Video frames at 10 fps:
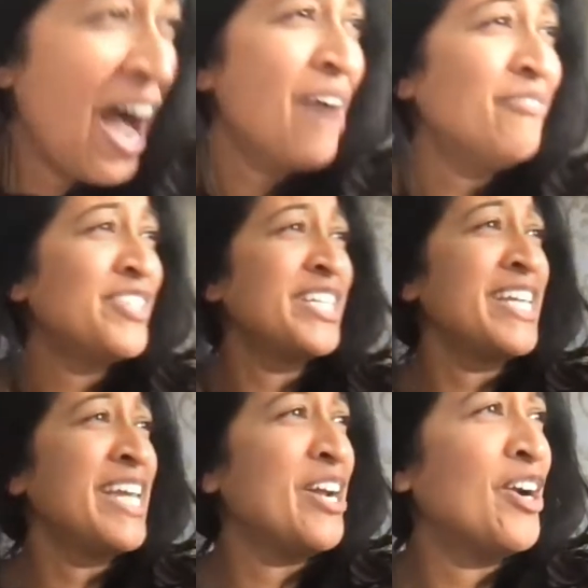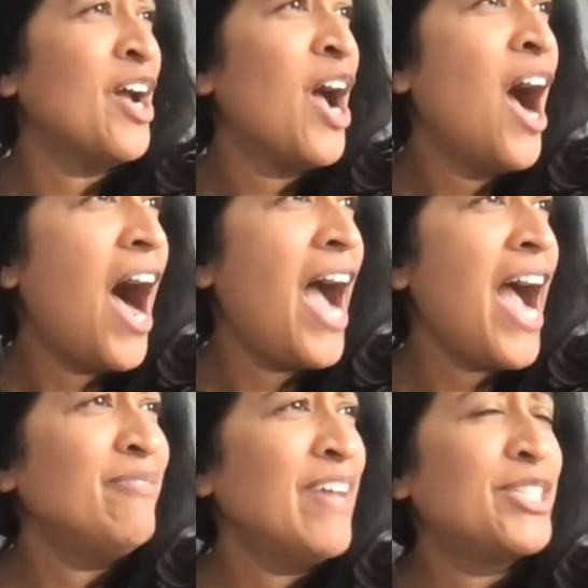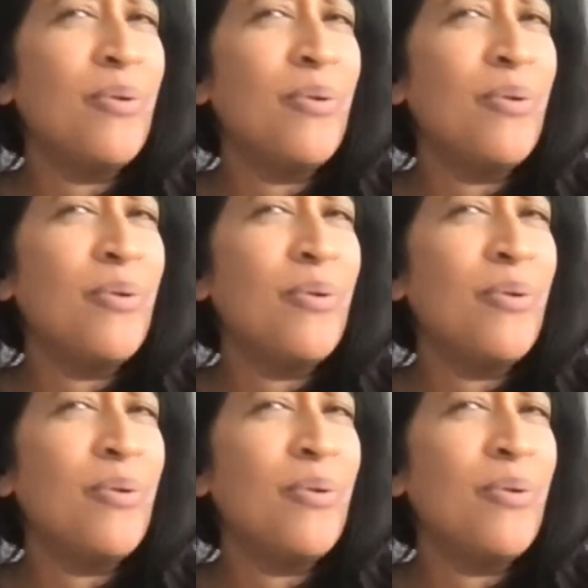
I'm sitting here. I, am like,